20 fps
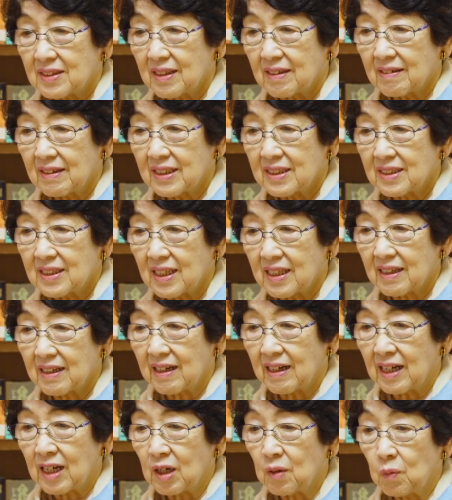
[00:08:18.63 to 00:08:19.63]
I
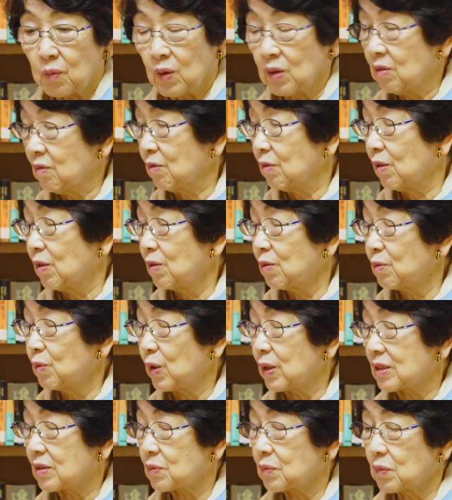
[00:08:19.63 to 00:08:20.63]
say,
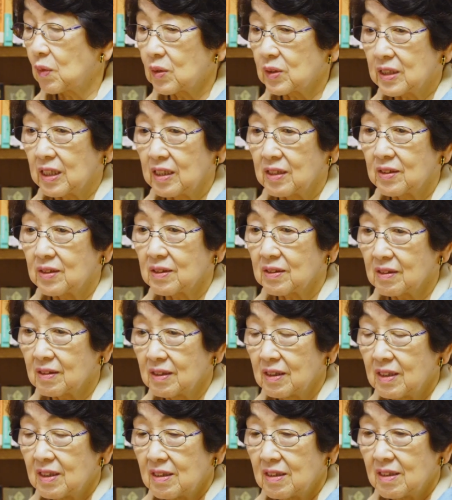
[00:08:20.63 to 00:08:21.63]
always wanted to